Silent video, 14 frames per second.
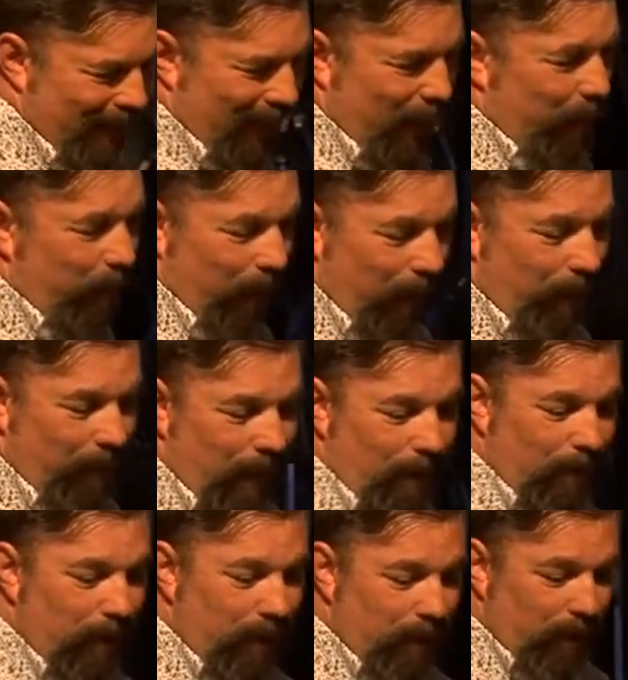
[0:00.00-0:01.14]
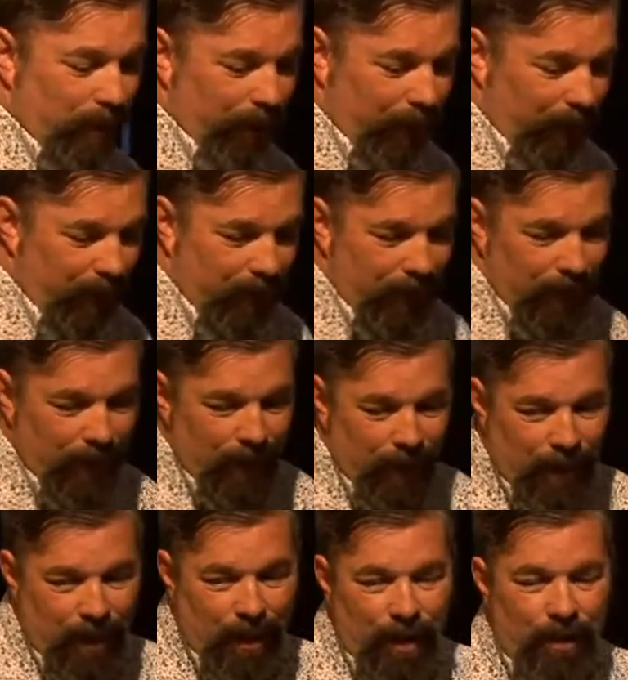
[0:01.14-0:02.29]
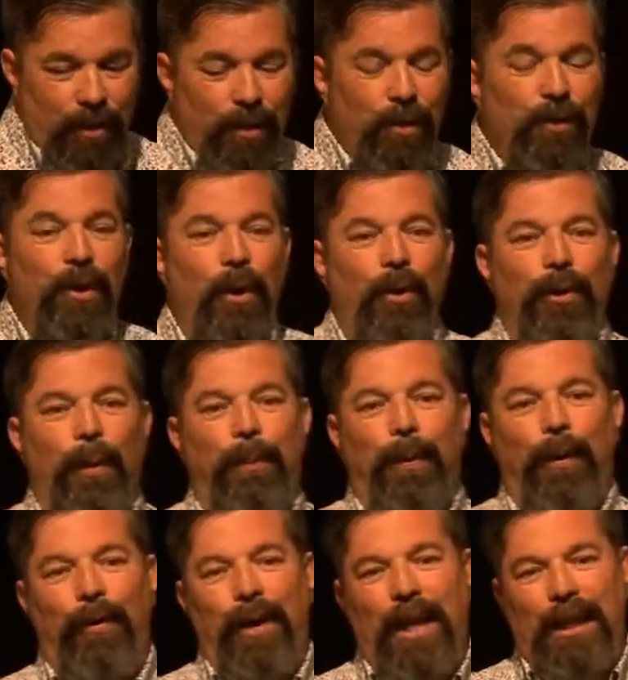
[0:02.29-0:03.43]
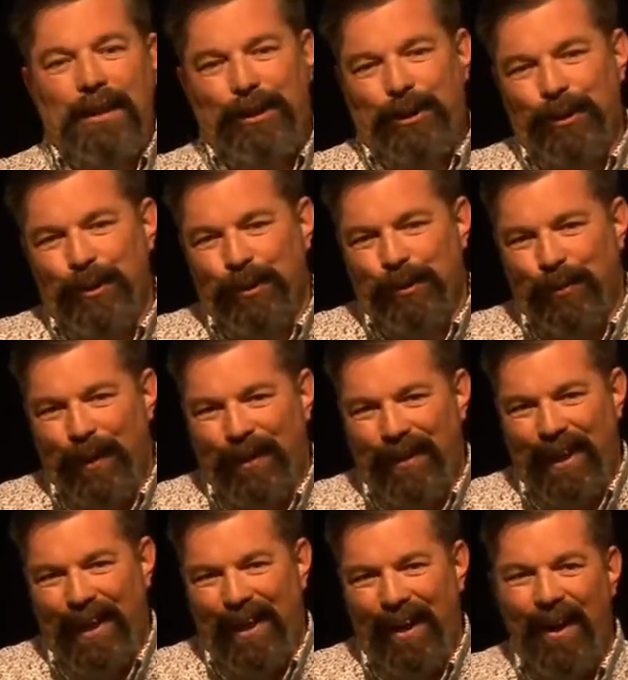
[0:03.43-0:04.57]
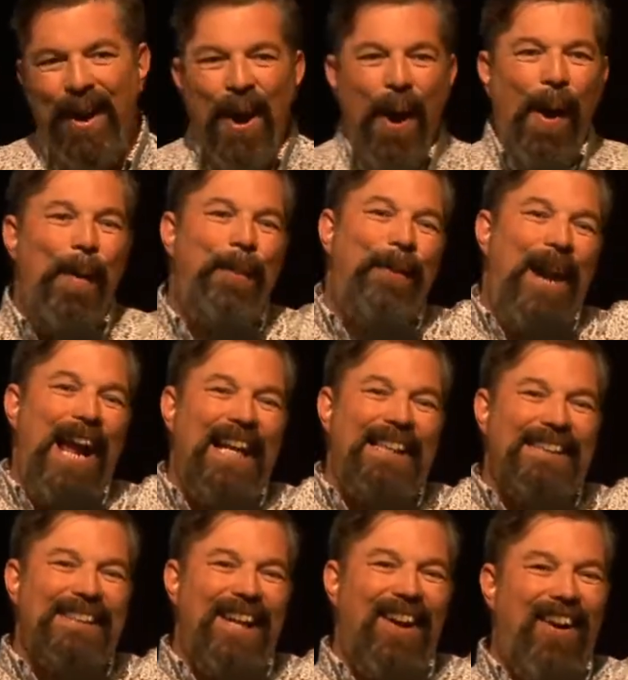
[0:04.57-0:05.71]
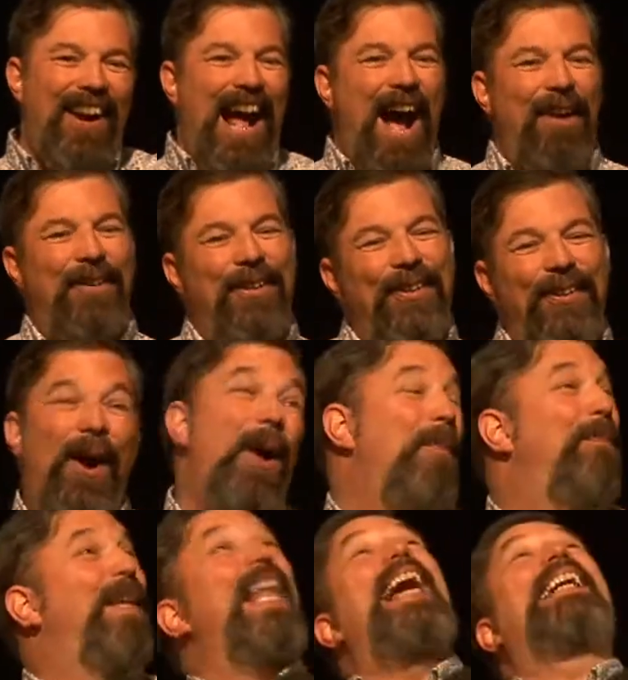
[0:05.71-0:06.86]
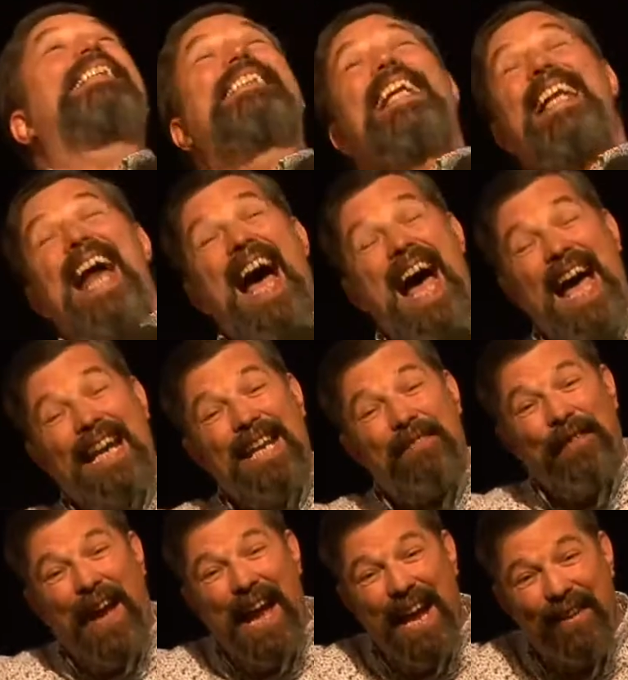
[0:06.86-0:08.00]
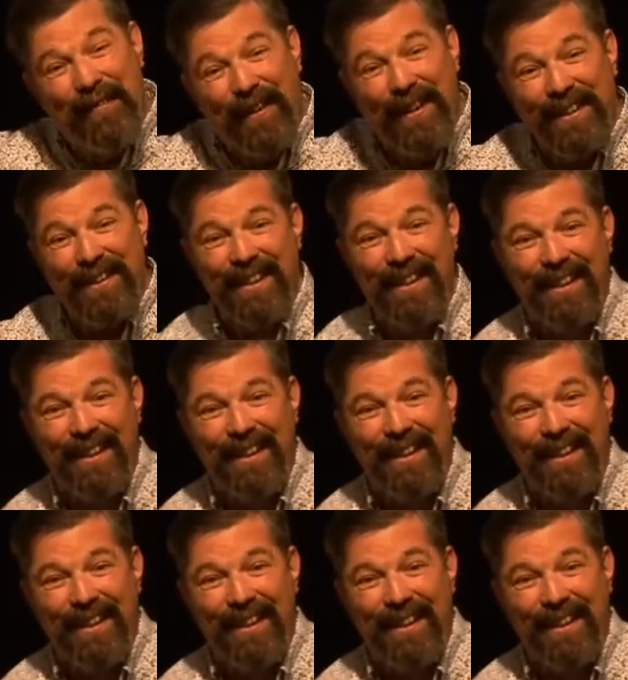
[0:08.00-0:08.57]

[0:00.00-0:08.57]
I'm going to go there. You know the parade shoes, what they are. Oh, praise the Lord. How you doing? Oh, blessed and highly favored.